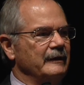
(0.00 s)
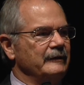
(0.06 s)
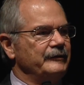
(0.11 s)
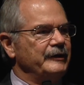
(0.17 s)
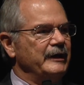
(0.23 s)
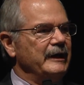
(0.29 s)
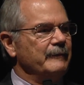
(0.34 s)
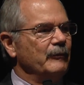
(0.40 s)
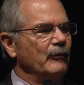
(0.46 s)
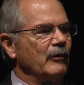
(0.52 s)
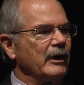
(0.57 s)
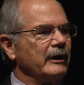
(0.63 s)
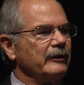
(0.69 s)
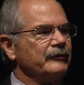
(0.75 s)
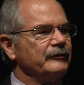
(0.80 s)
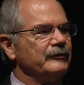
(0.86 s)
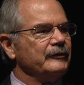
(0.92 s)

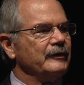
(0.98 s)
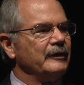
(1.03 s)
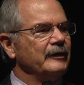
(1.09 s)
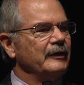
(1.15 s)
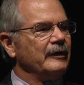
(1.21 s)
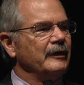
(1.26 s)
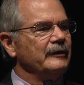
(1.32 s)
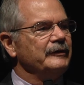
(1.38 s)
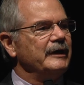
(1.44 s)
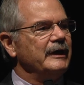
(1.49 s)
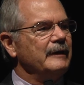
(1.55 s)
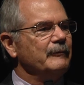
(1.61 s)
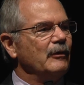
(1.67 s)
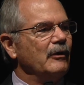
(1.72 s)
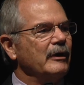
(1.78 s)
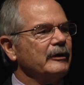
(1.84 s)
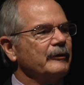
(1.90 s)
Teamwork
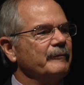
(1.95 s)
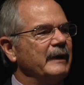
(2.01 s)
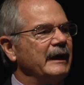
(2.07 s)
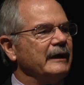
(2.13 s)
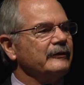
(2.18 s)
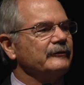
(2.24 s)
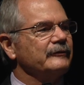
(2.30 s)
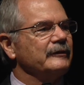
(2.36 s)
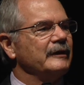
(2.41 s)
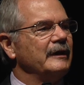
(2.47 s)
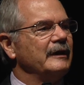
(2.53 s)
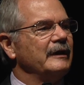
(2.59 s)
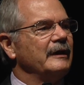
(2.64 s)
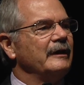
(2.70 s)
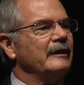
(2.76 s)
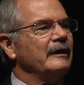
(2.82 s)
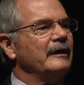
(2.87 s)
makes
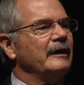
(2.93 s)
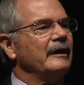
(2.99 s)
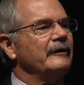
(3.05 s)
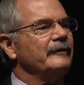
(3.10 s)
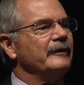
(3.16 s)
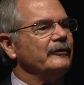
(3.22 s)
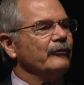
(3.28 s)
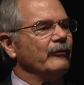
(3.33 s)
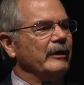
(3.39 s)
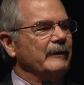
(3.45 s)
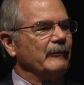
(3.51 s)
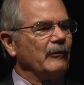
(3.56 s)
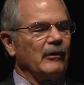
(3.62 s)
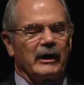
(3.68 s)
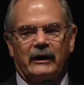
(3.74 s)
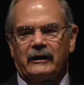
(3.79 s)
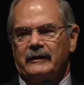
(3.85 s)
the dream
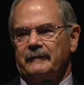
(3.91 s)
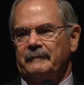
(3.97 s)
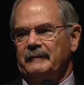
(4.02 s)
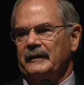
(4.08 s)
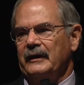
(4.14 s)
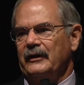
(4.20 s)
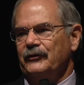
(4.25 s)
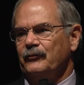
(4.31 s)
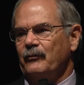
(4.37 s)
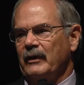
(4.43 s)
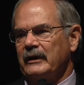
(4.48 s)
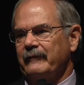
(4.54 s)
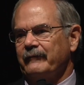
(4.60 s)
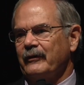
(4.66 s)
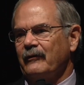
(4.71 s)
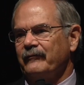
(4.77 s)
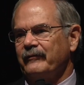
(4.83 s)
work, is one
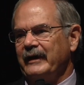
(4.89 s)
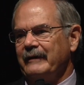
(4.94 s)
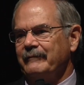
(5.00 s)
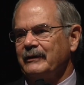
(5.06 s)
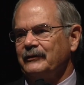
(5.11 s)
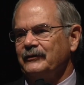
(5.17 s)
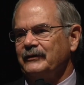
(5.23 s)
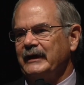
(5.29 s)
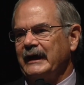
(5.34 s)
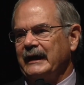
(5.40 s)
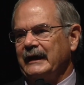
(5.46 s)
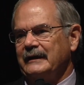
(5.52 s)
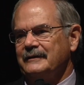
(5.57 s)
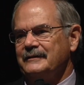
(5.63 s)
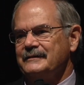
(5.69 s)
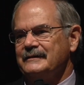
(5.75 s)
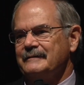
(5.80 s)
of her favorite
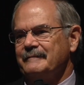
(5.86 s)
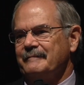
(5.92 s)
sayings.